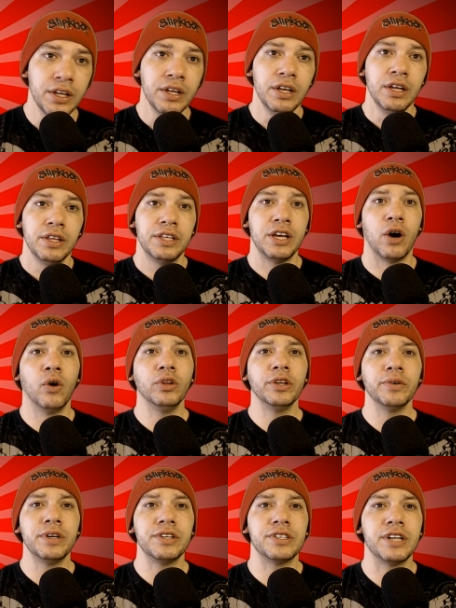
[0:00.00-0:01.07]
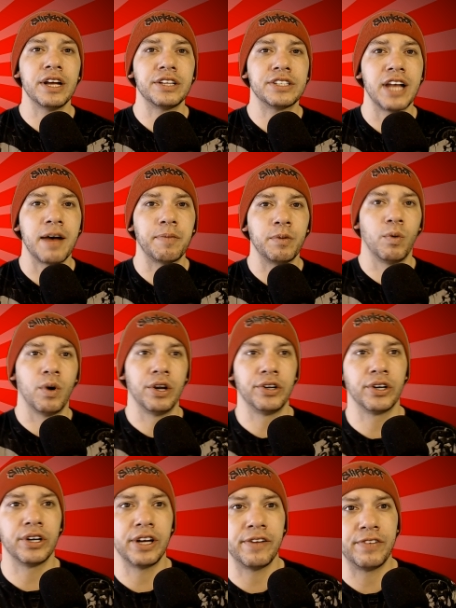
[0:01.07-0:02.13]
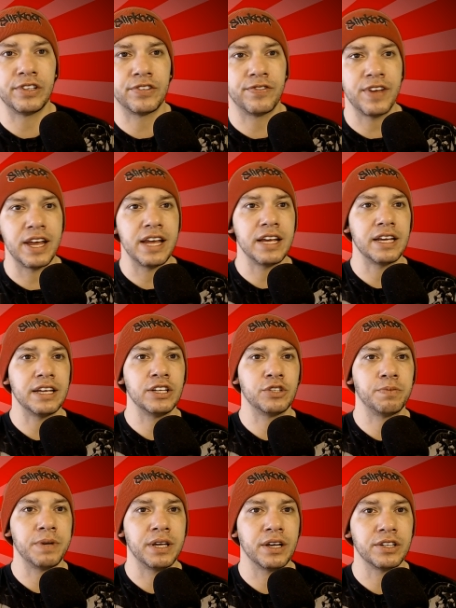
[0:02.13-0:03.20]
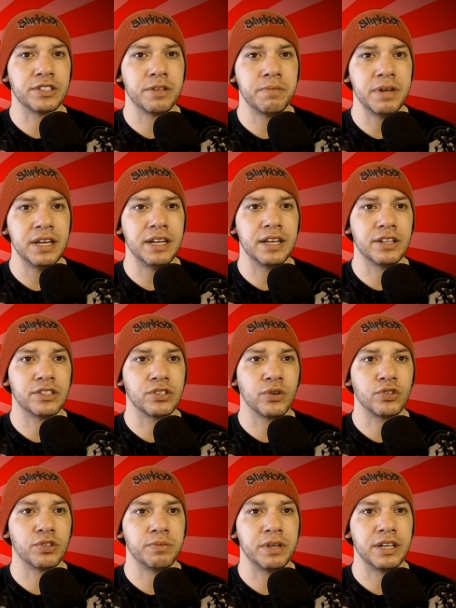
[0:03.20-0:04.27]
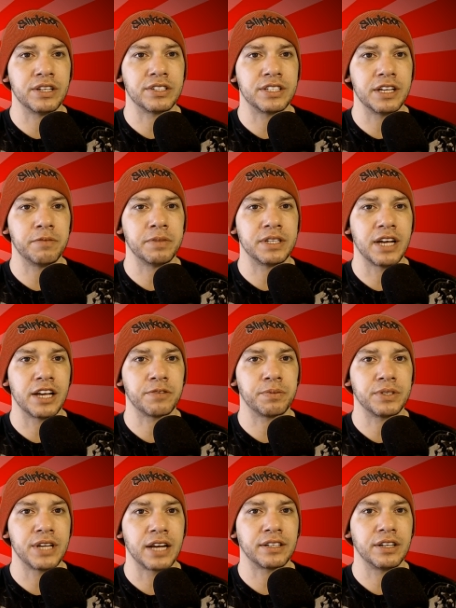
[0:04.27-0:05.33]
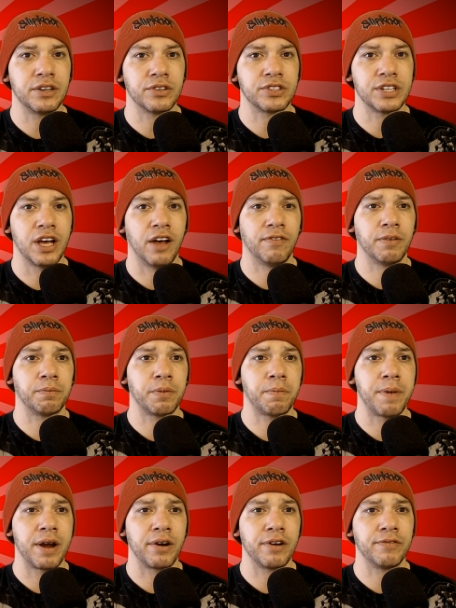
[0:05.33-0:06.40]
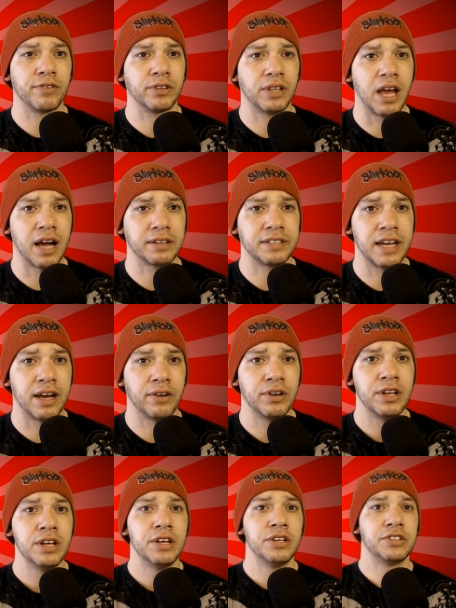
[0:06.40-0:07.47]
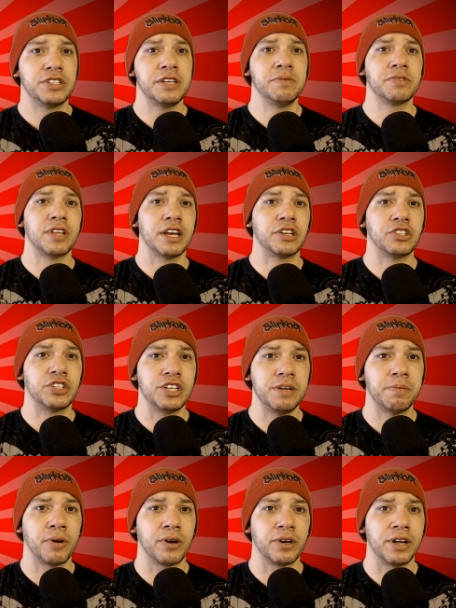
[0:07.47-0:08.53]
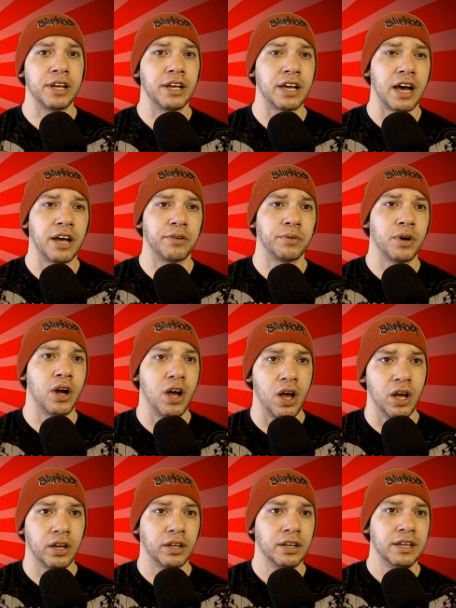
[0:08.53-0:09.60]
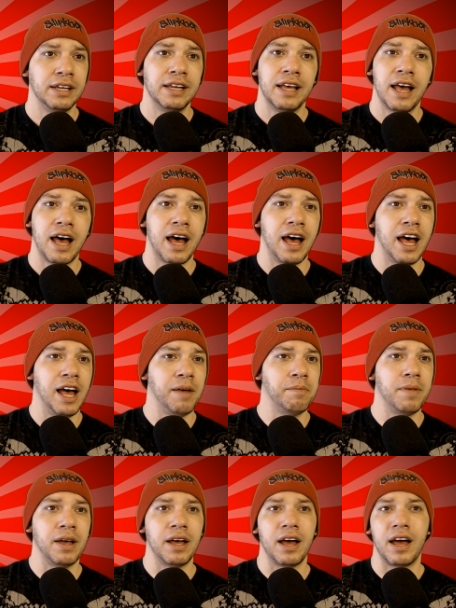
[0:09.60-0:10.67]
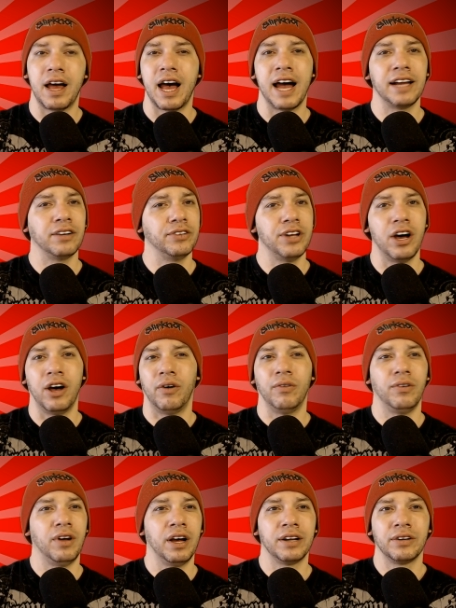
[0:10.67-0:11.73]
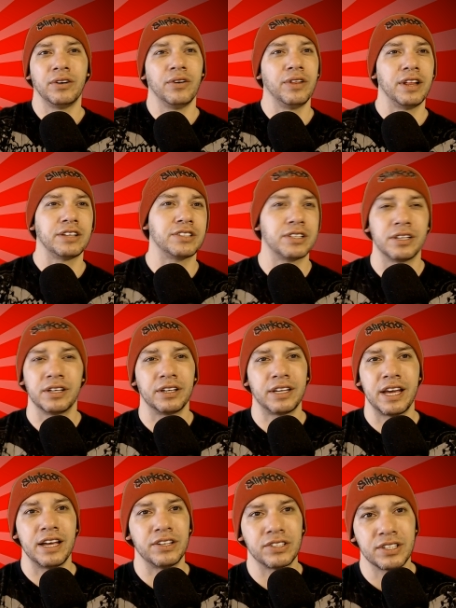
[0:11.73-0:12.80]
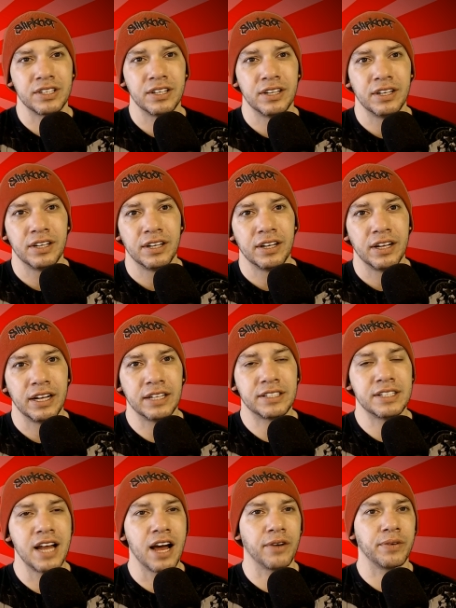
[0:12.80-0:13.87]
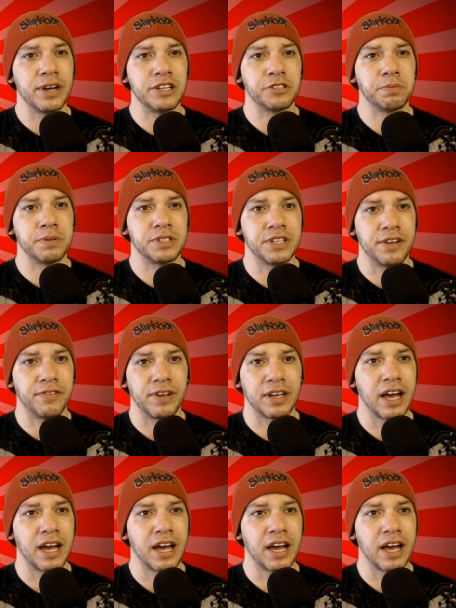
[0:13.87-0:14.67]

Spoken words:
The only reason I stop and wonder if it's fake is because the media and social media stigmatize protecting yourself and preparing for lockdown. Seems like sheep herding gone wrong. I don't know. I don't know that's the case. It's not race specific.